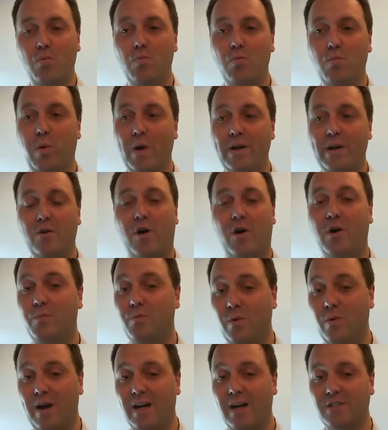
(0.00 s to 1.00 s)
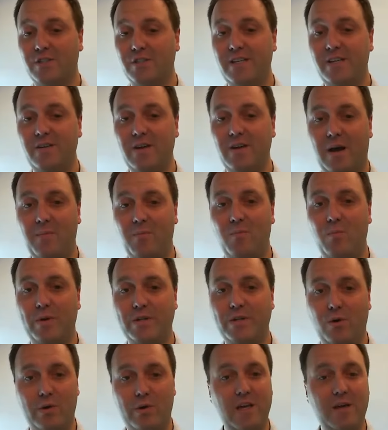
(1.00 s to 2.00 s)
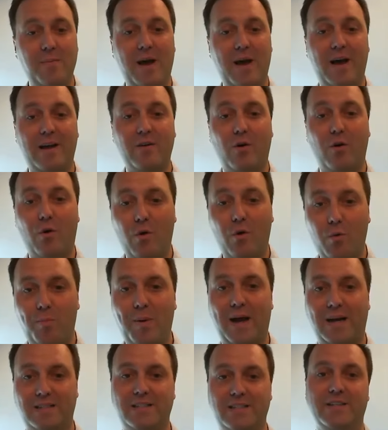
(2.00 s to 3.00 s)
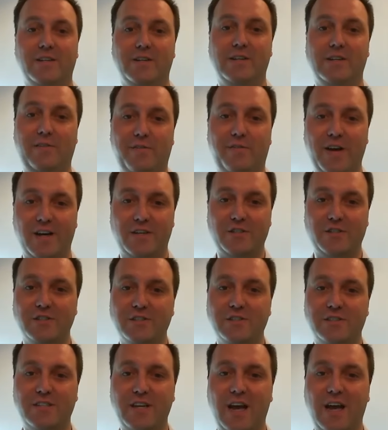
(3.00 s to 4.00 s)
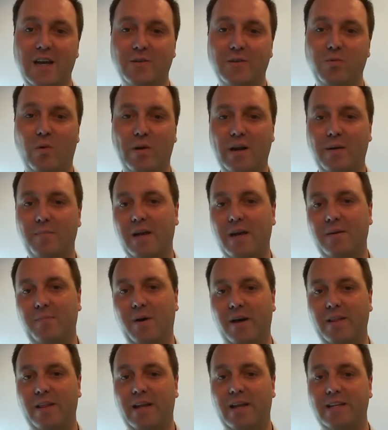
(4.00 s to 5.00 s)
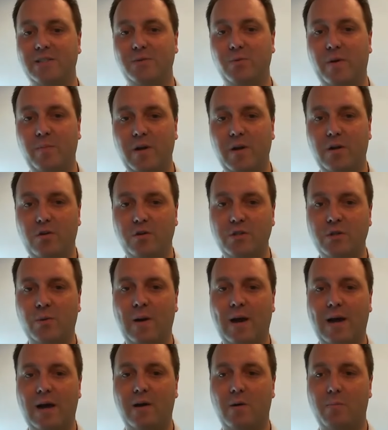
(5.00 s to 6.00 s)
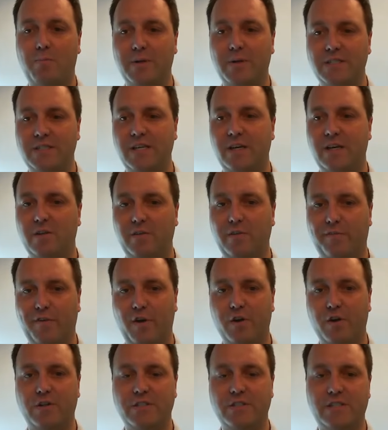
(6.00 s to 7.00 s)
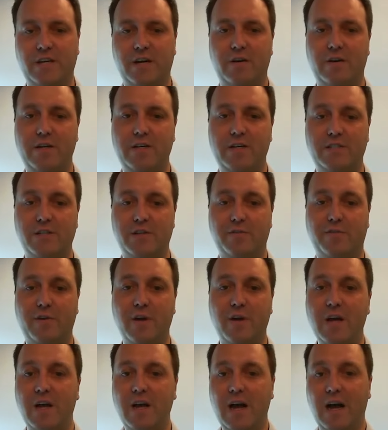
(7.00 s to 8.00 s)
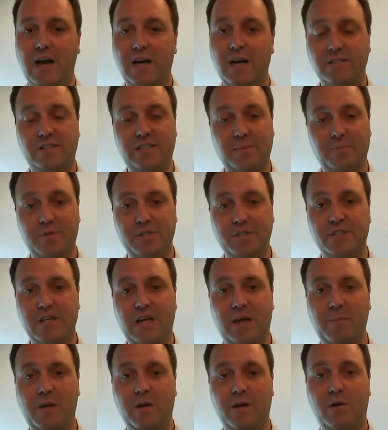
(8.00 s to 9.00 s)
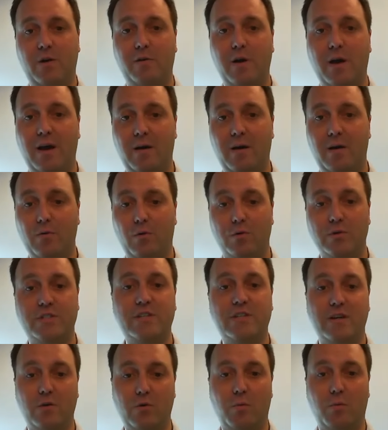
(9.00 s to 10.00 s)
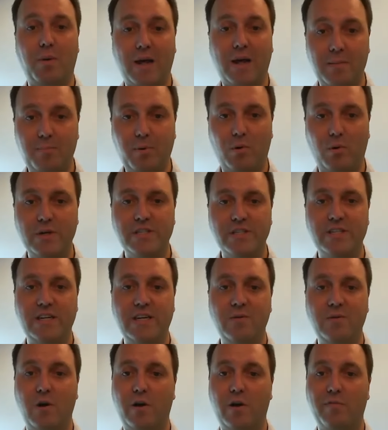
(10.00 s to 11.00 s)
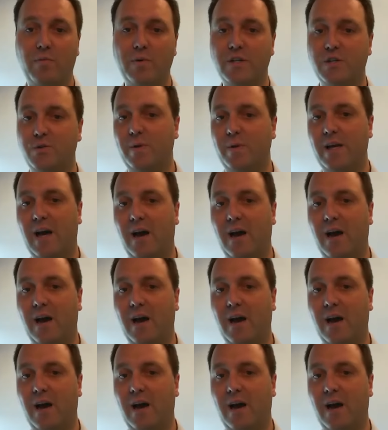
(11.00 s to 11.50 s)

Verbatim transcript: We're not. We're actually, um, we're talking about all bacterial infections. And what I mean by that is when we look to our particular focus areas of uh, septicemia uh, or, or blood poisoning, of which we